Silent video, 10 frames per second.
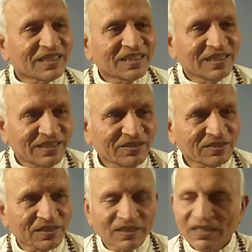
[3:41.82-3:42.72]
You know
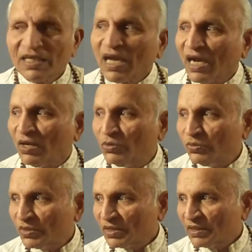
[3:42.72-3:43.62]
how?
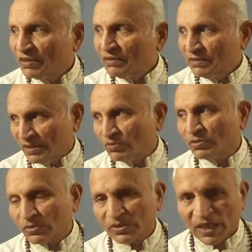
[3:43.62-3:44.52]
They go to
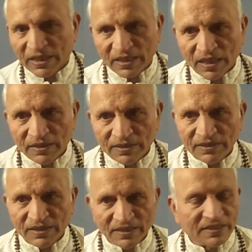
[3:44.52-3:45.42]

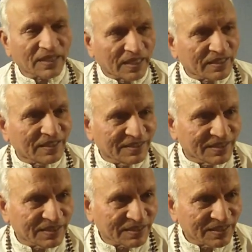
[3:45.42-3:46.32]
psychiatrists and
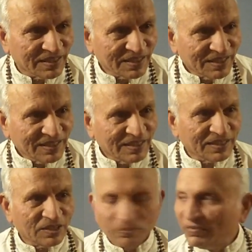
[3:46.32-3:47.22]
psychologists. They
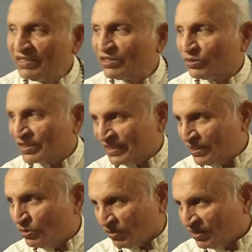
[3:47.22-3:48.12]
say build your ego.